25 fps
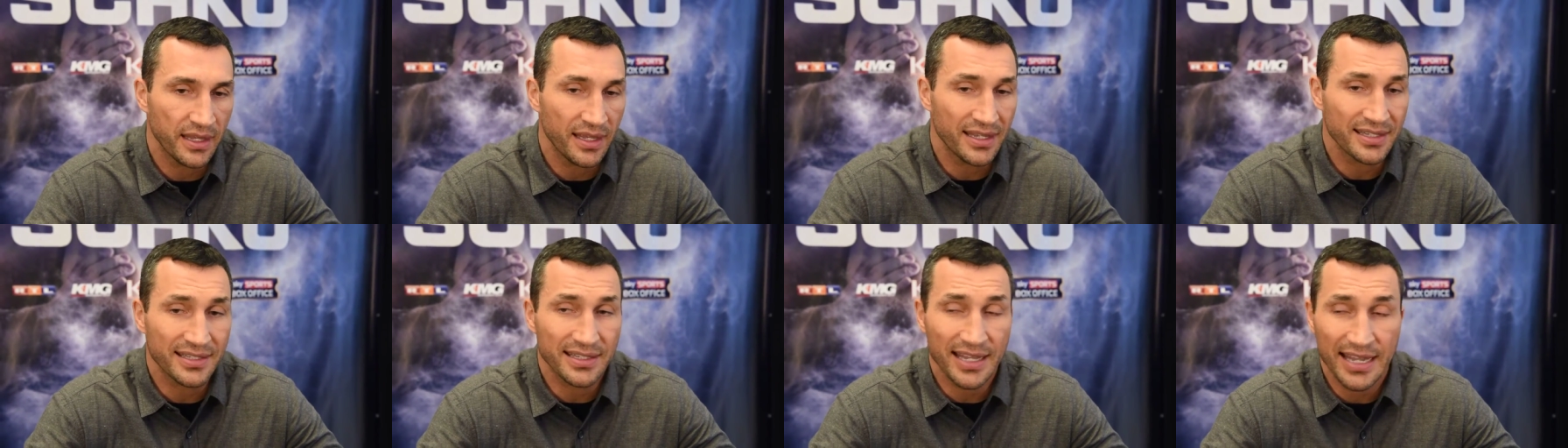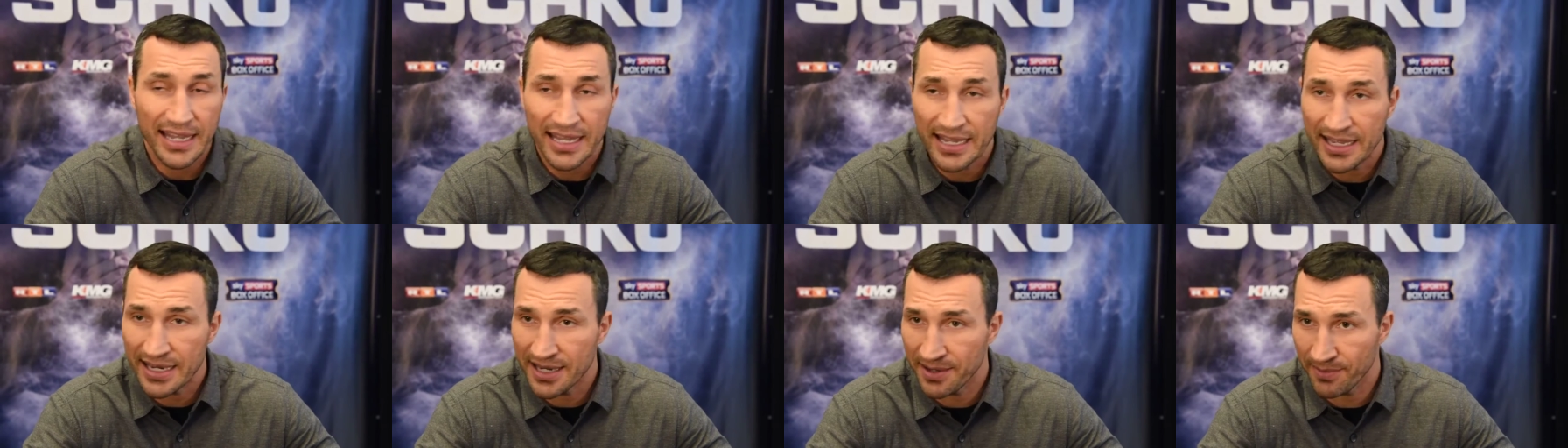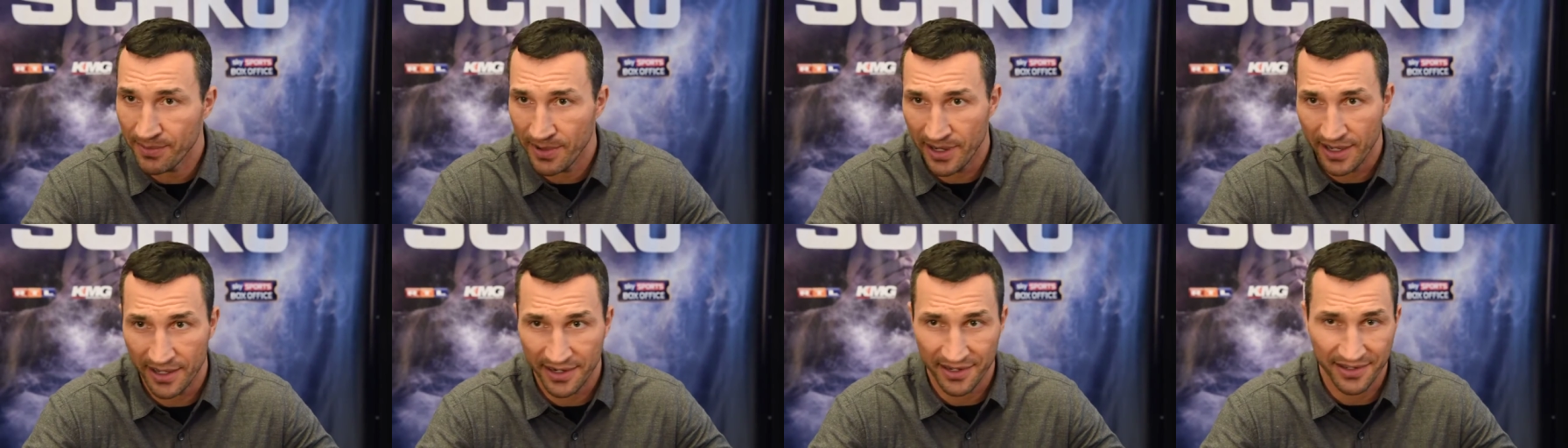as
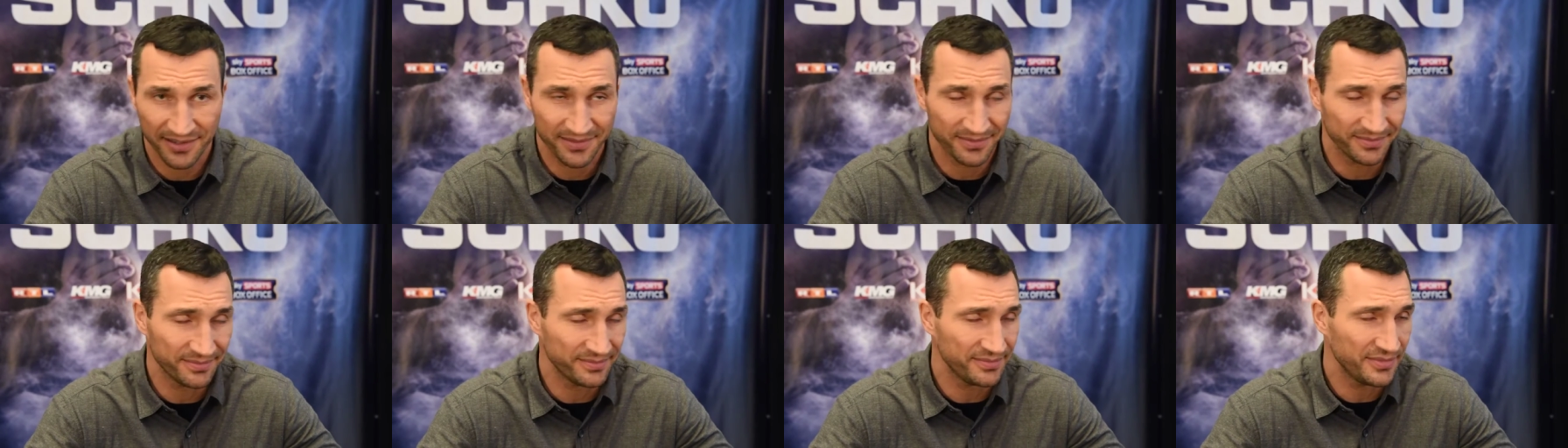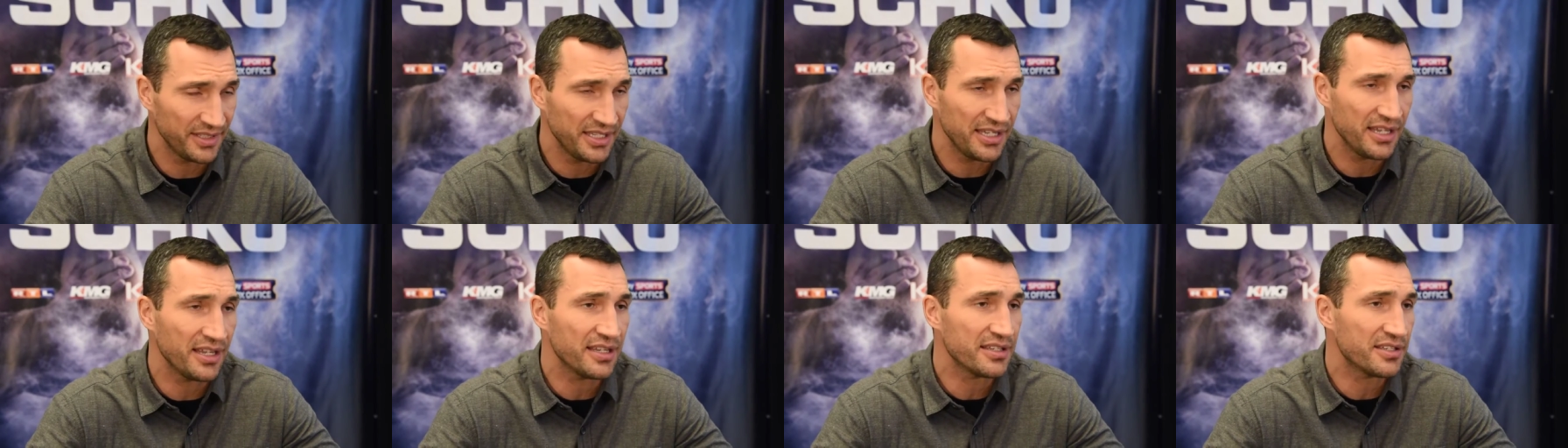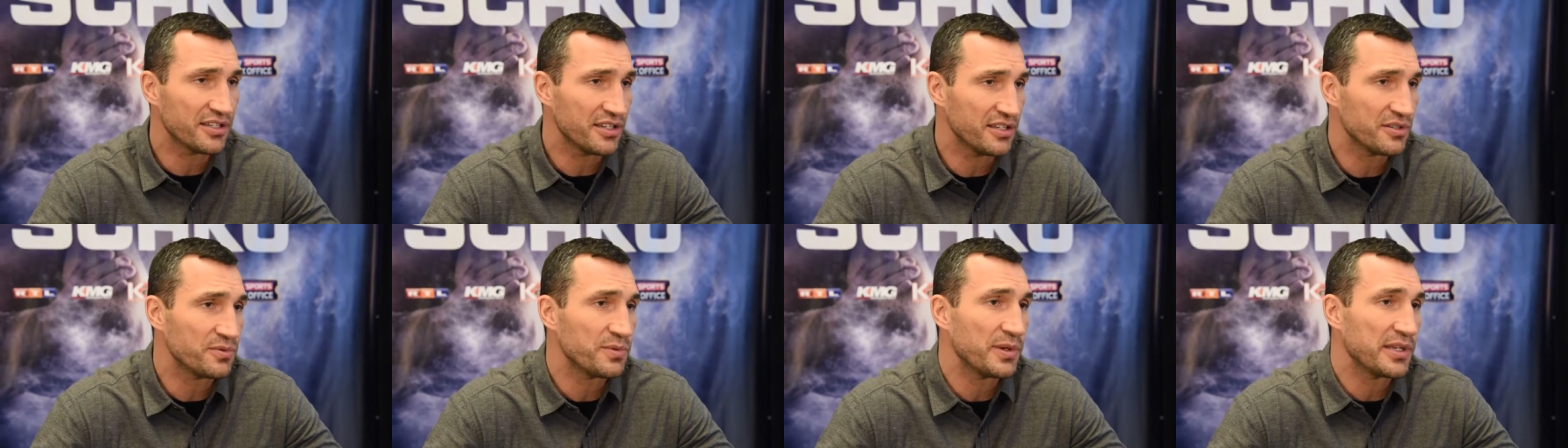anybody, he
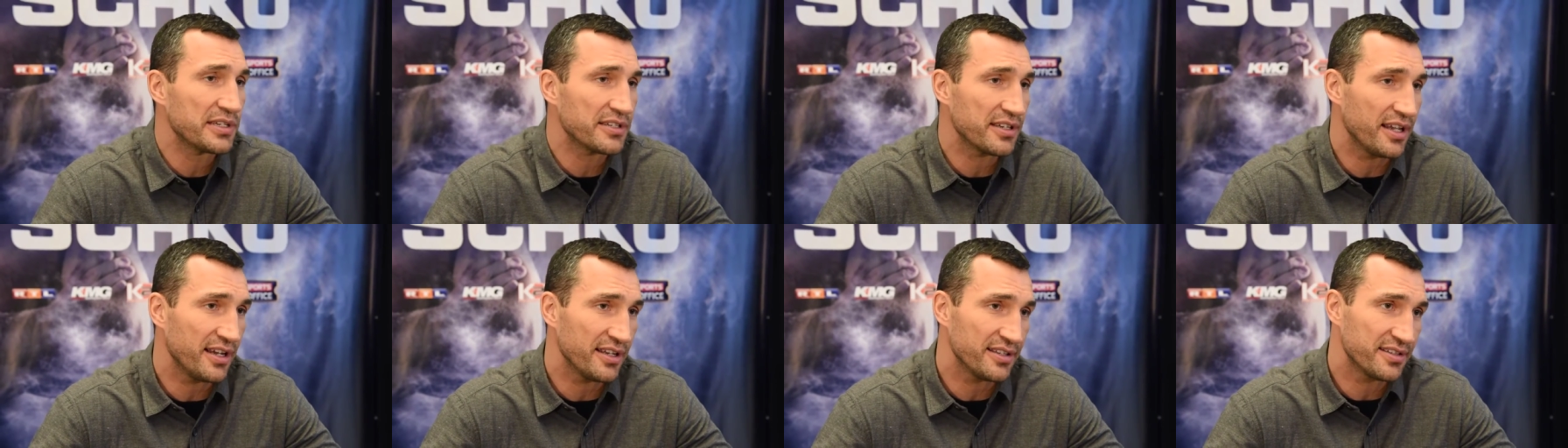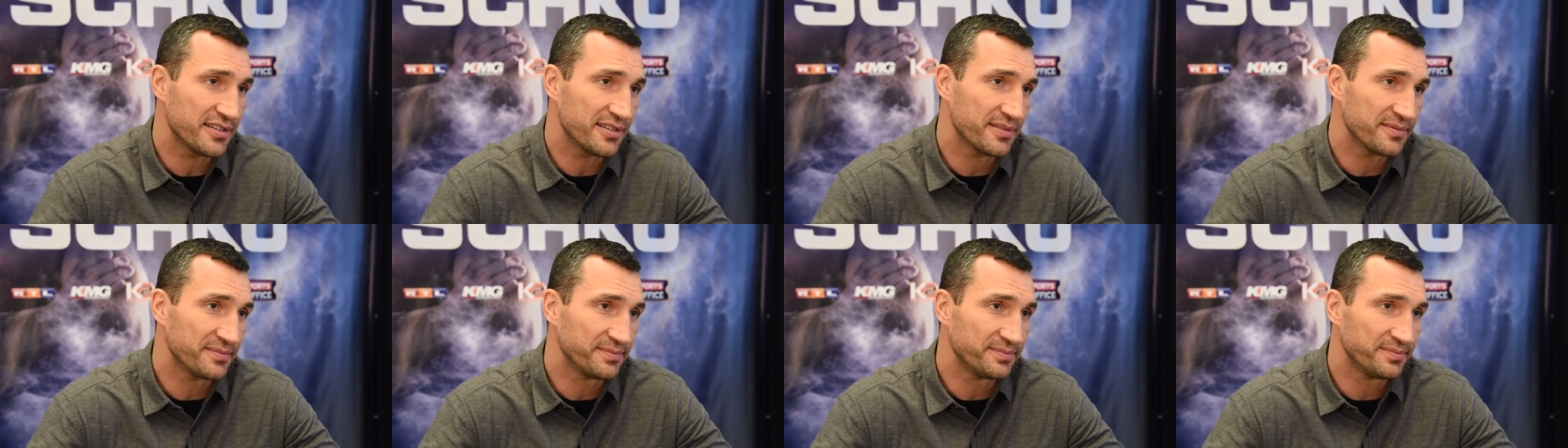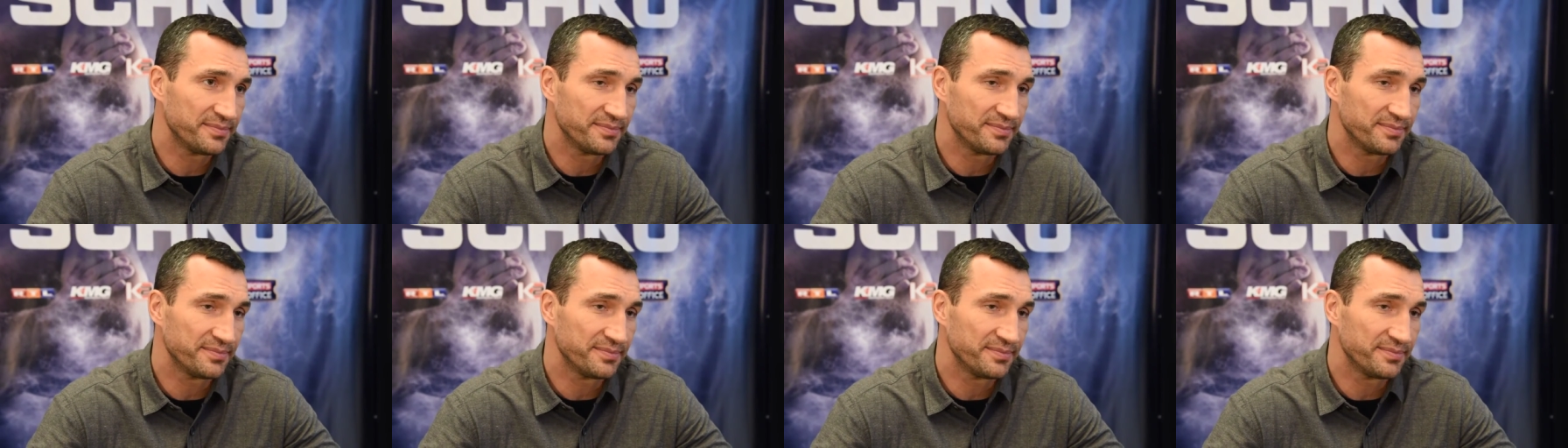has his weak sides.